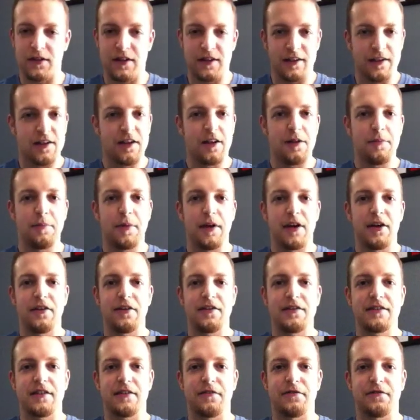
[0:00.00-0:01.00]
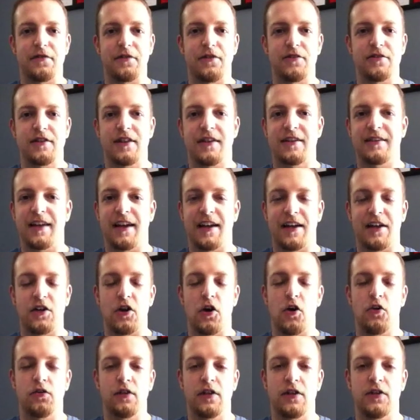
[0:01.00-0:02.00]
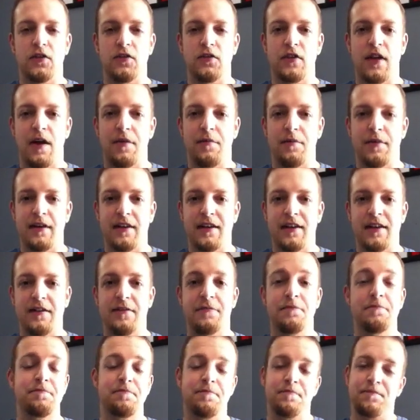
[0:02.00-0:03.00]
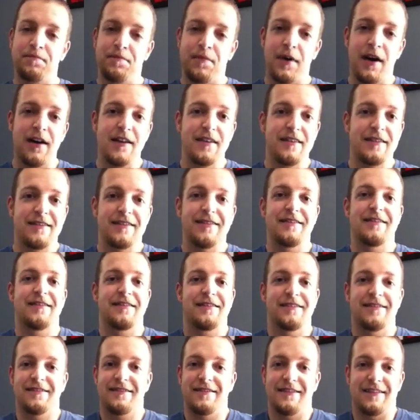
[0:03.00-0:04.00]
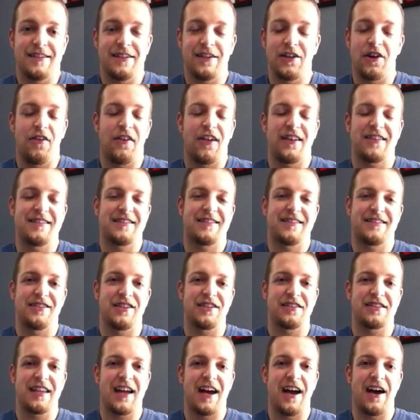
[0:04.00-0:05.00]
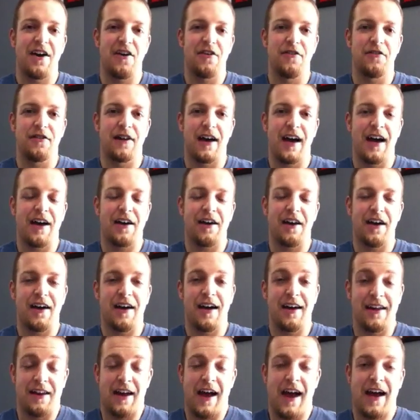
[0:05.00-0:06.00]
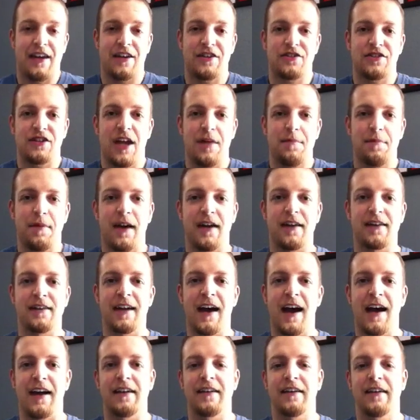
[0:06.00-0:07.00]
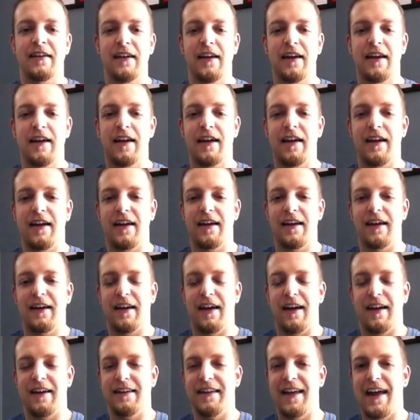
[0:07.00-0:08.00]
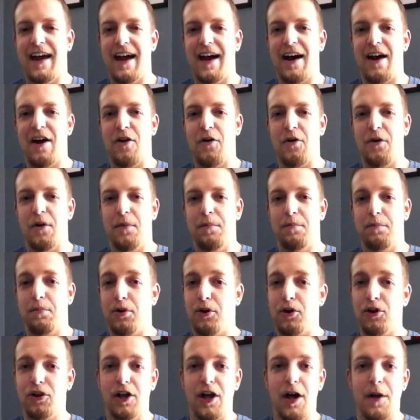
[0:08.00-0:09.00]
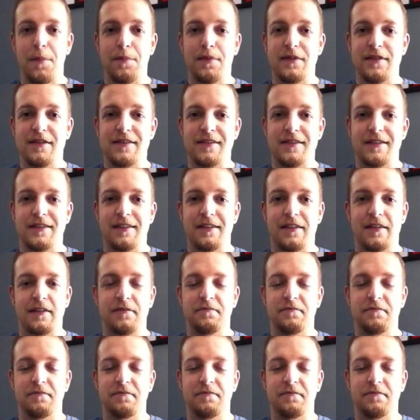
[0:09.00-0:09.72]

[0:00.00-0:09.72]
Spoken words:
little embarrassed at first because I could only do that many. But, that's just how out of shape I had gotten. Now, pull-ups,